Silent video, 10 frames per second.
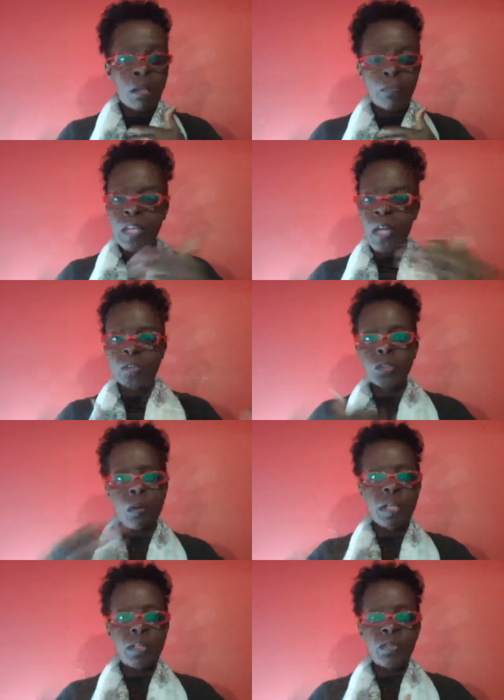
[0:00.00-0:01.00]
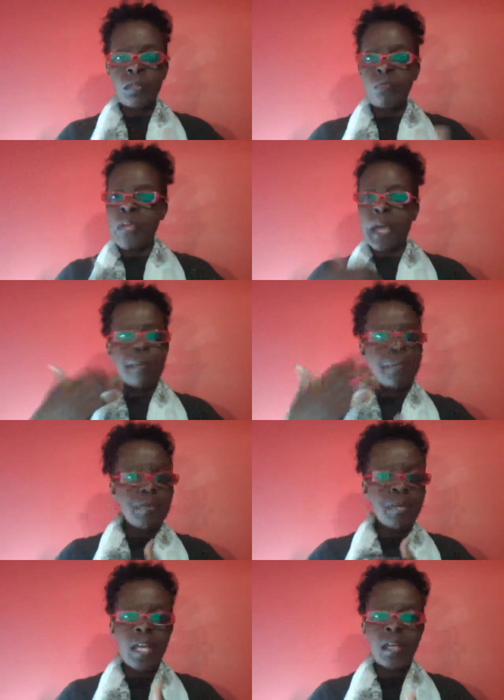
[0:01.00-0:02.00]
We are talking to him, we are
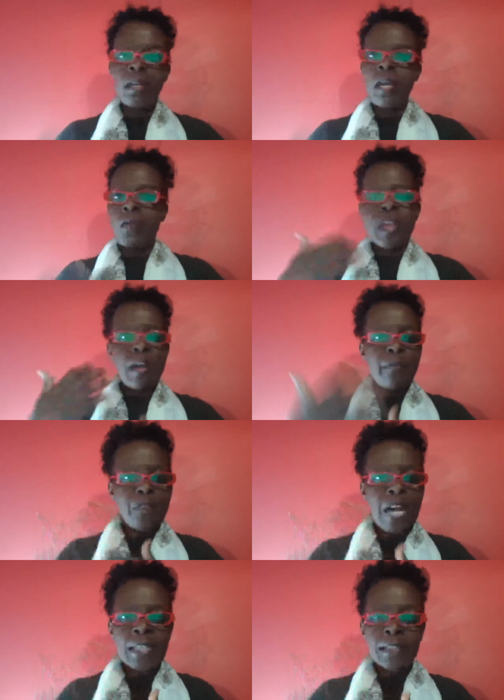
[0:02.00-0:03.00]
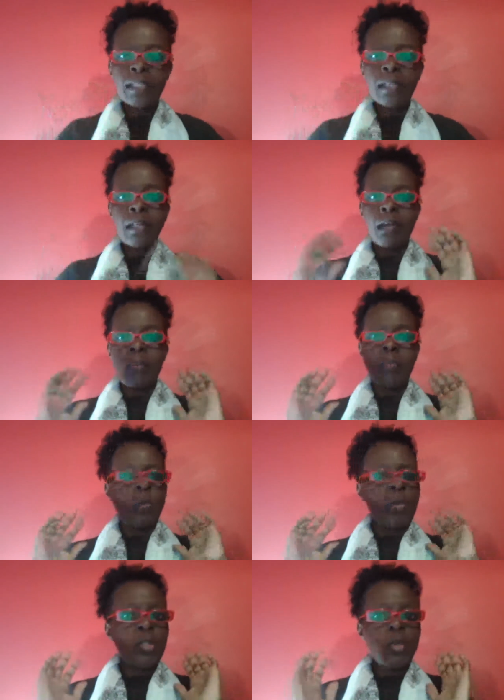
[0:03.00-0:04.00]
praying, we are fasting, but
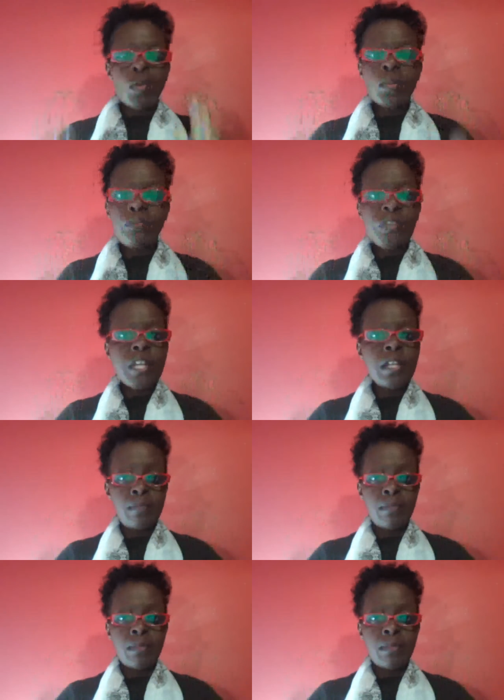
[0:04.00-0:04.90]
we don't feel him.